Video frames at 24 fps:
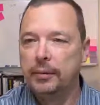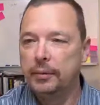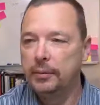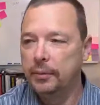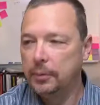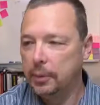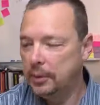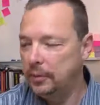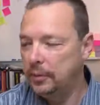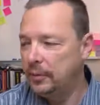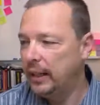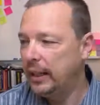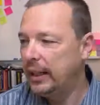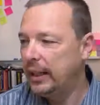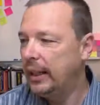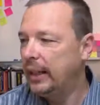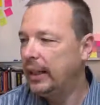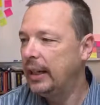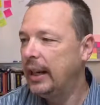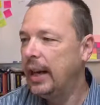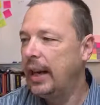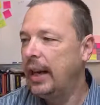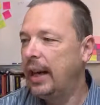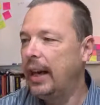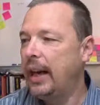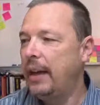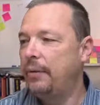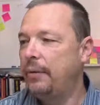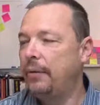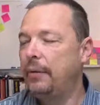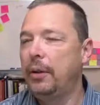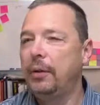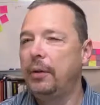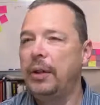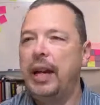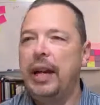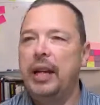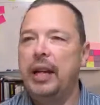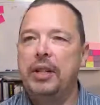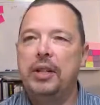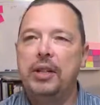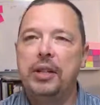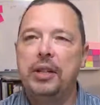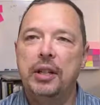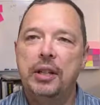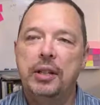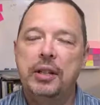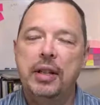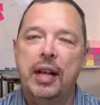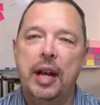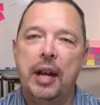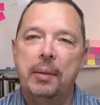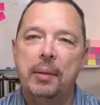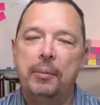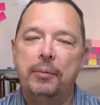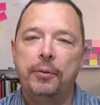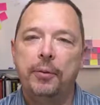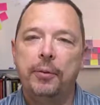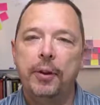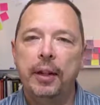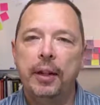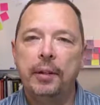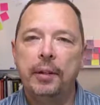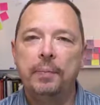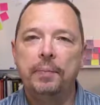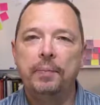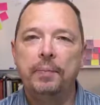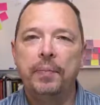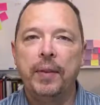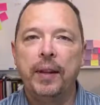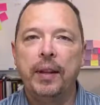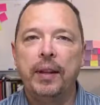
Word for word: when Vicki and I have location and time freedom,